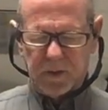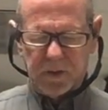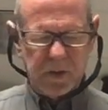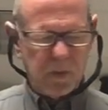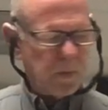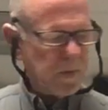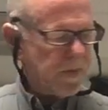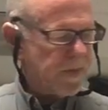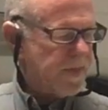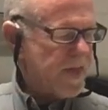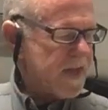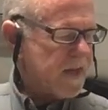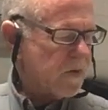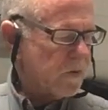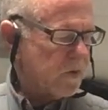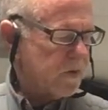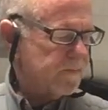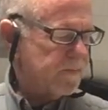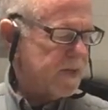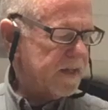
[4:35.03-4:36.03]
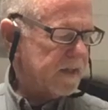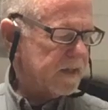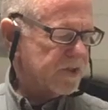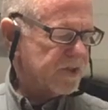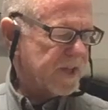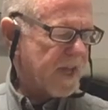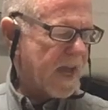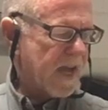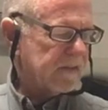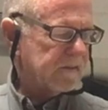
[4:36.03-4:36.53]
You would think it would be
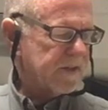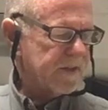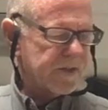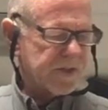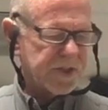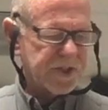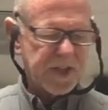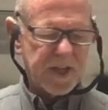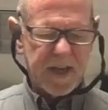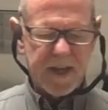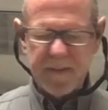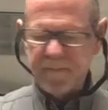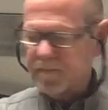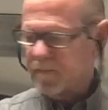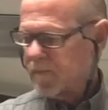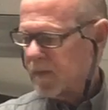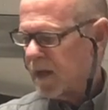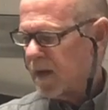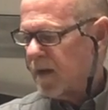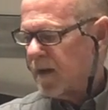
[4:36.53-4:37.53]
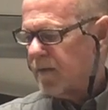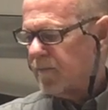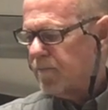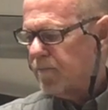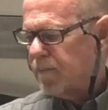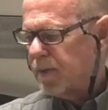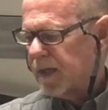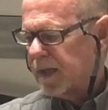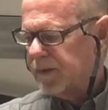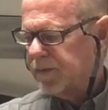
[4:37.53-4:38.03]
exactly the same,
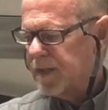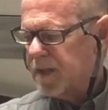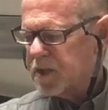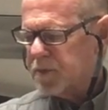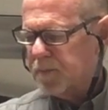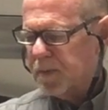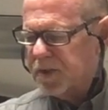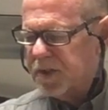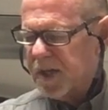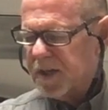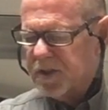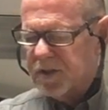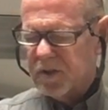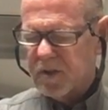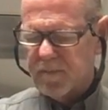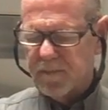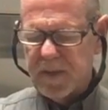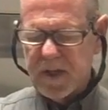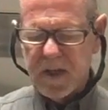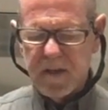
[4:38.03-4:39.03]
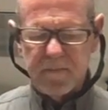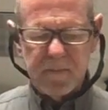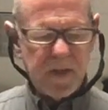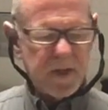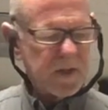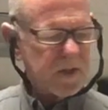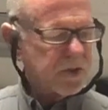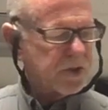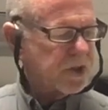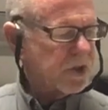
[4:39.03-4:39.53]
but this particular beam
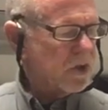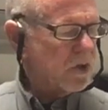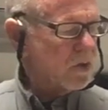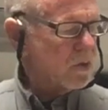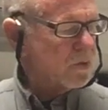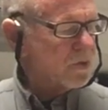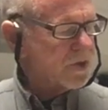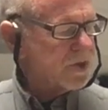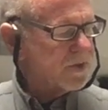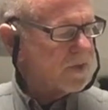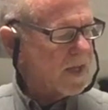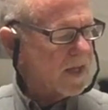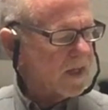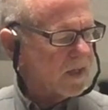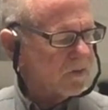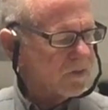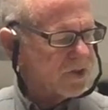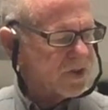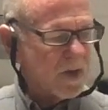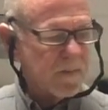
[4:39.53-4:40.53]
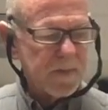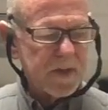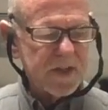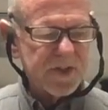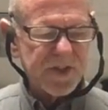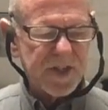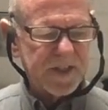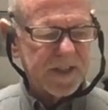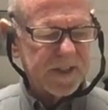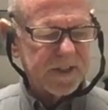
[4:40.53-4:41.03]
that I chose, and
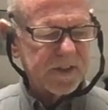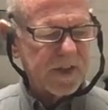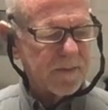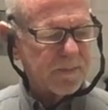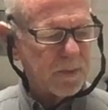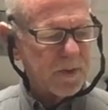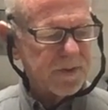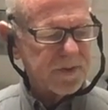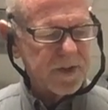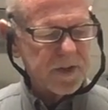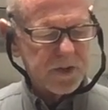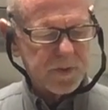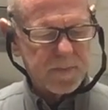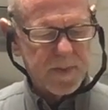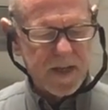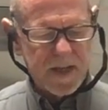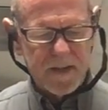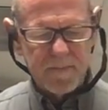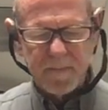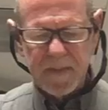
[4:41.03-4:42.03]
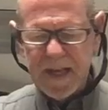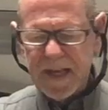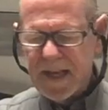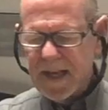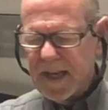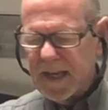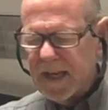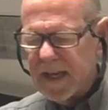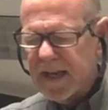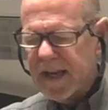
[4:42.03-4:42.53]
somebody's going to end up with this beam,
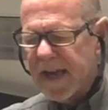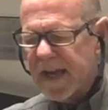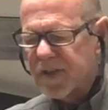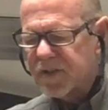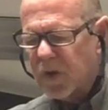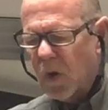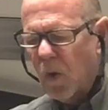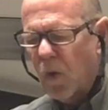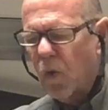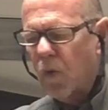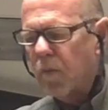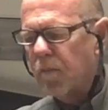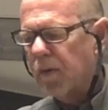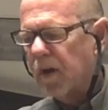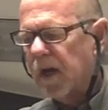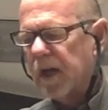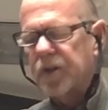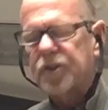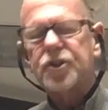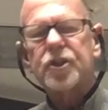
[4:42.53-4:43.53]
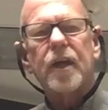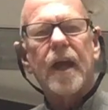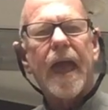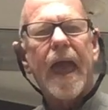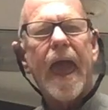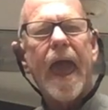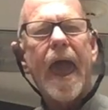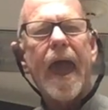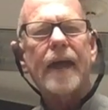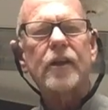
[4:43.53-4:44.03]
it has a whole bunch
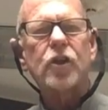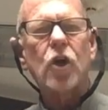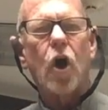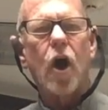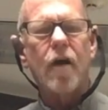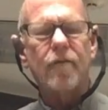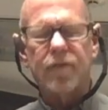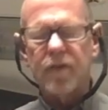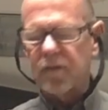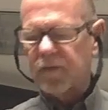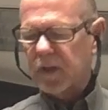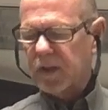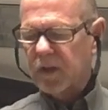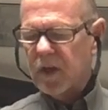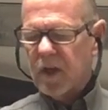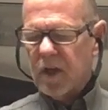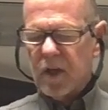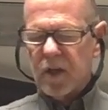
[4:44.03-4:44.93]
hacked off of it.